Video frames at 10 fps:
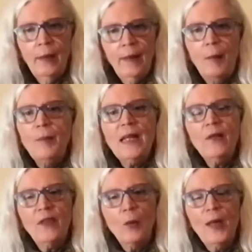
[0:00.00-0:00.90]
That
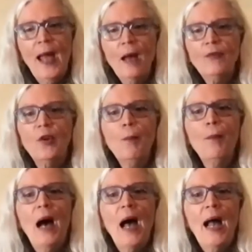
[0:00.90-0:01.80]
means that we have to
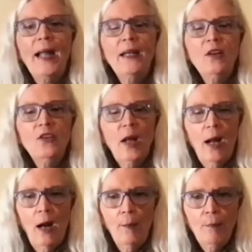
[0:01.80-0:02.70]
mind
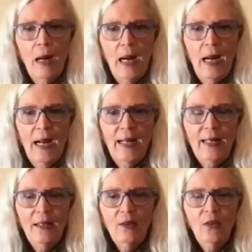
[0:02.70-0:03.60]
our
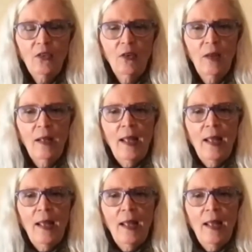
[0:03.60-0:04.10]
mind